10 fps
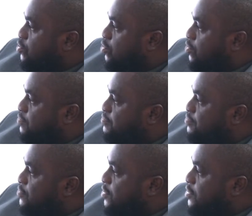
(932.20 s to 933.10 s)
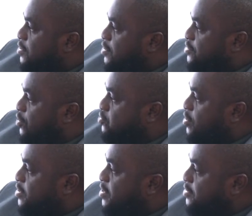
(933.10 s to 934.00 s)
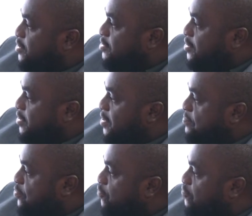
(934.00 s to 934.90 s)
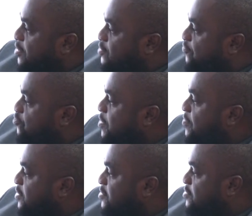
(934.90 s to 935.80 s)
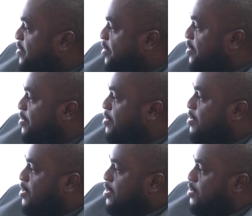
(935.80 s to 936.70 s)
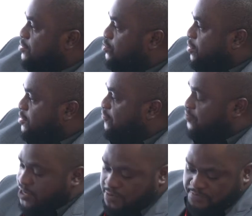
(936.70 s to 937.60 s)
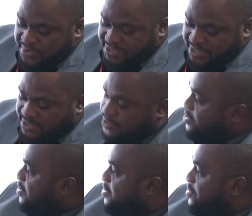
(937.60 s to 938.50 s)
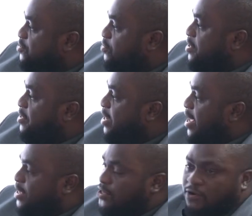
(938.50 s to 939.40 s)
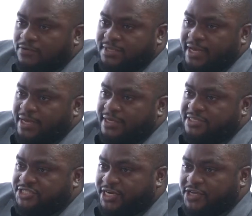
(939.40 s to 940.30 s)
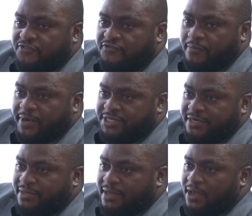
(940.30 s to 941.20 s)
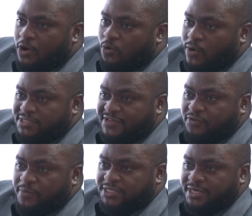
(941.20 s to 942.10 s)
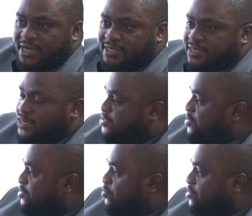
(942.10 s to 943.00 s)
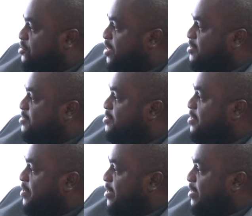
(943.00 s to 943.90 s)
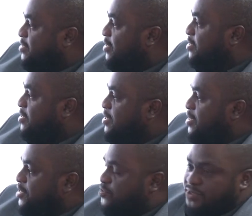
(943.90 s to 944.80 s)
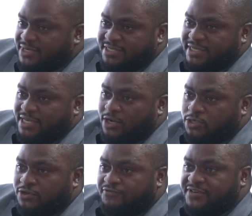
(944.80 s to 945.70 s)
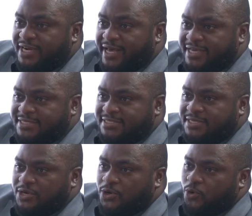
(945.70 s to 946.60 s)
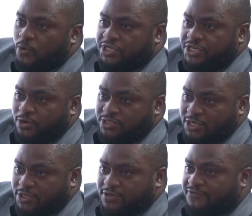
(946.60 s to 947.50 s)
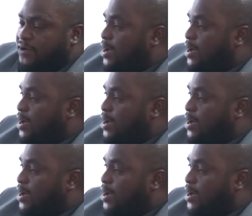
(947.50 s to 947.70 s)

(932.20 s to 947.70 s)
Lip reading: So it also can improve ease of doing business ranking. So ease of doing business is only rely on the sharing of information. Once the information is not shared readily, it means that there's a lot of delays, which cause a lot of